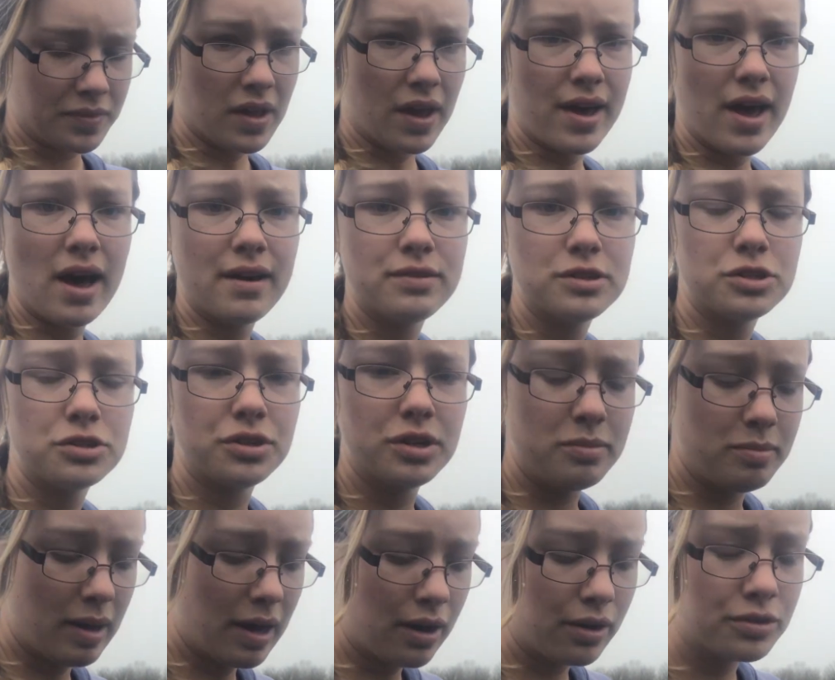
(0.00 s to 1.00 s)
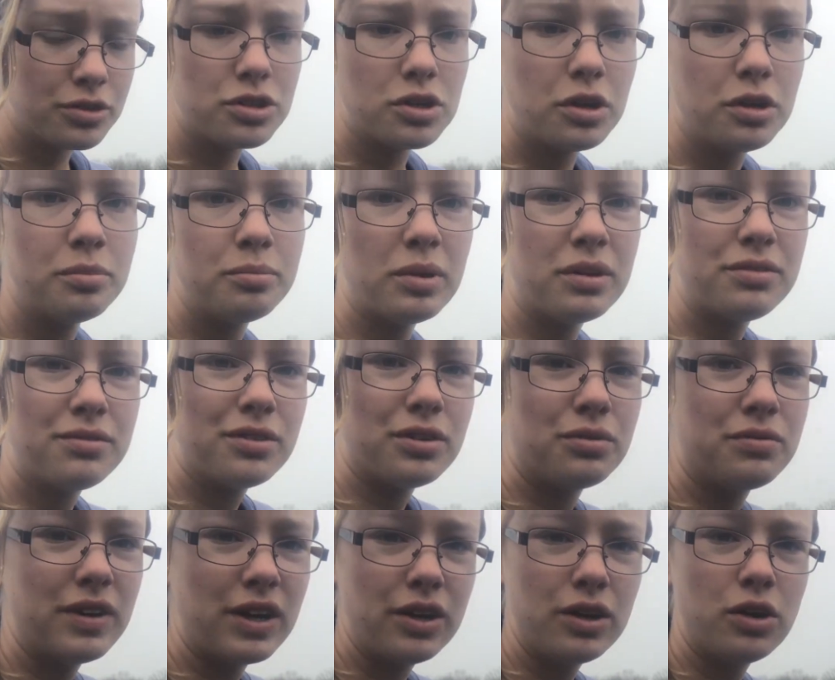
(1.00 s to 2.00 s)
I have a treat pouch, but for
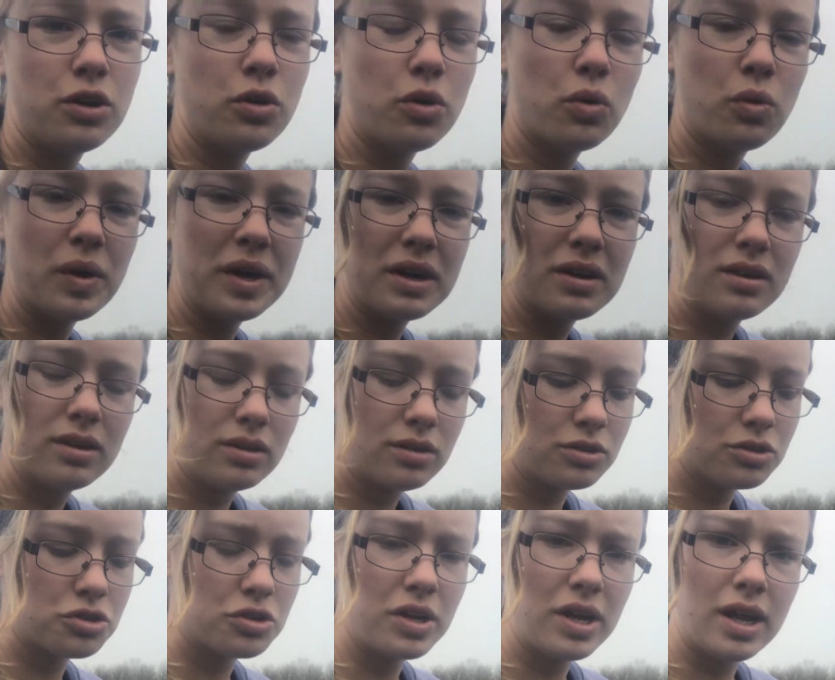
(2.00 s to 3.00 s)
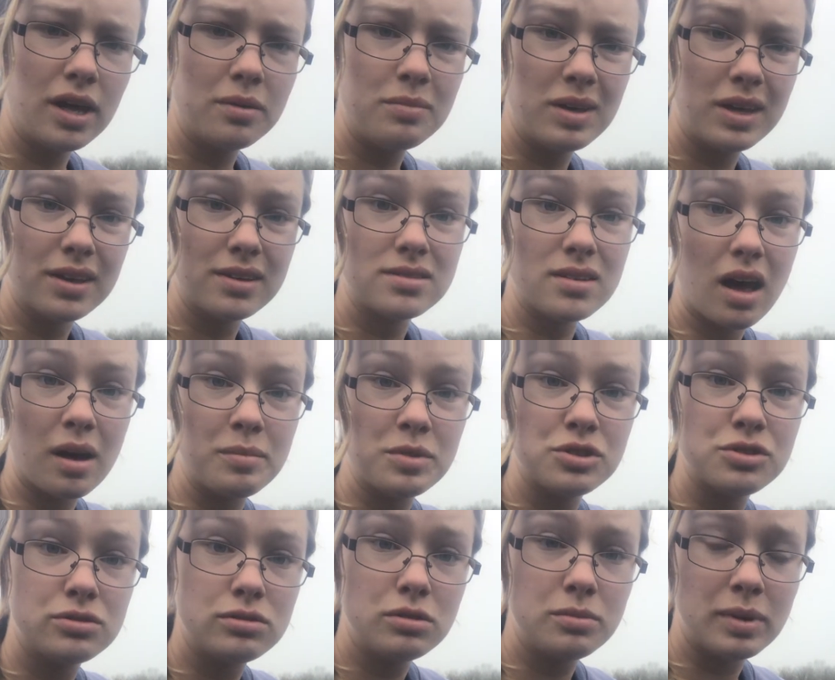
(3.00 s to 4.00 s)
very quick treating, because I'm
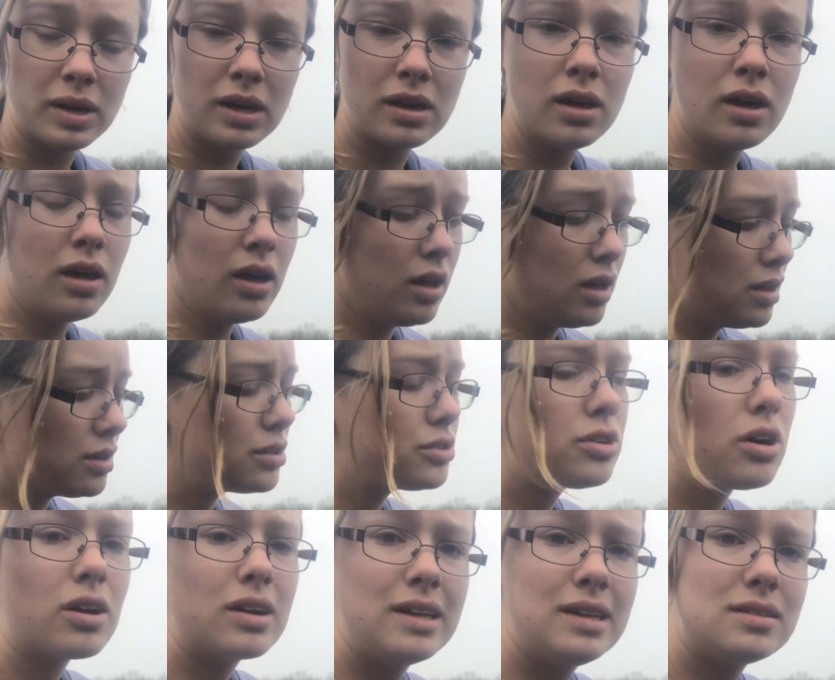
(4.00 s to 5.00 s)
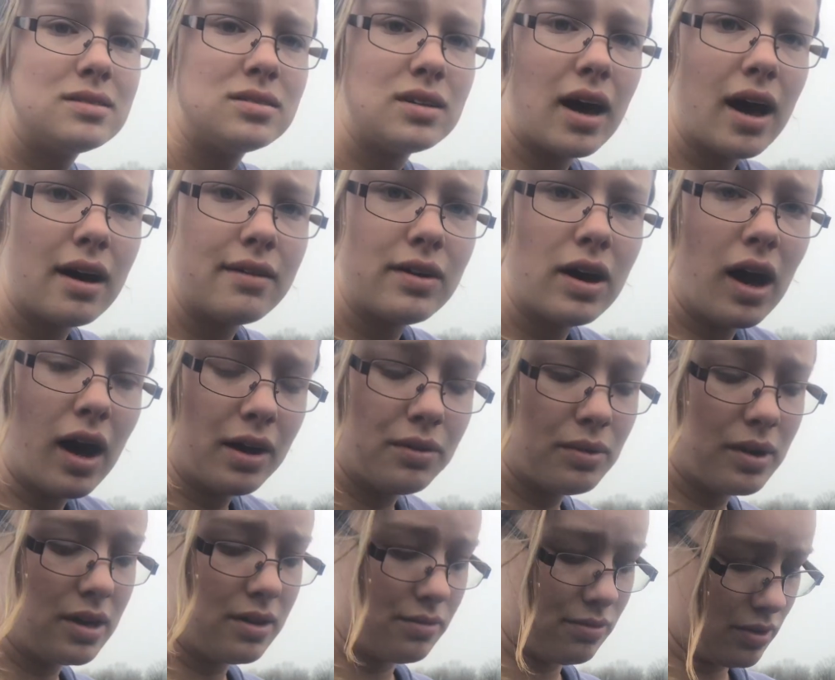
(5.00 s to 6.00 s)
assuming the dog needs to have a high
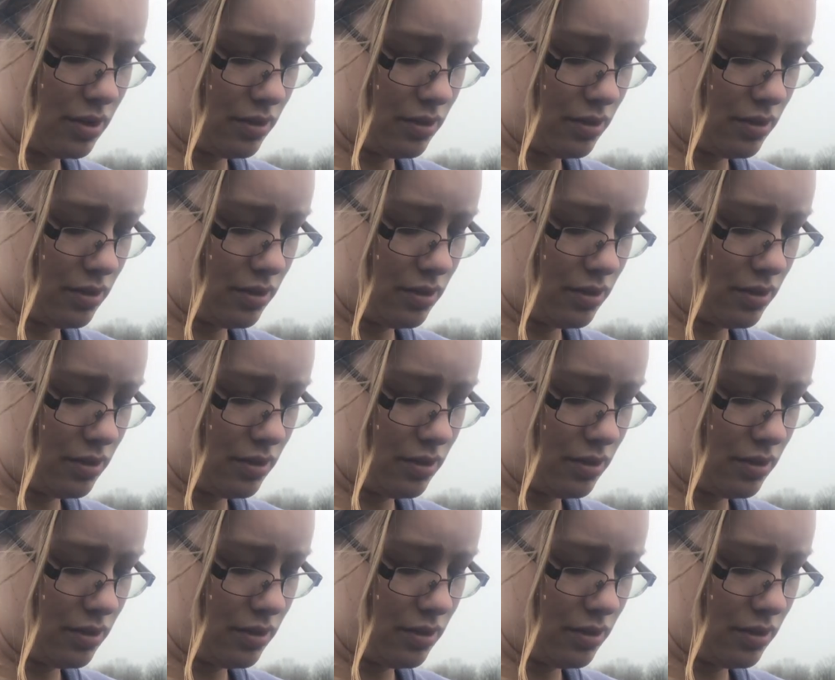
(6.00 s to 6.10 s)
rate of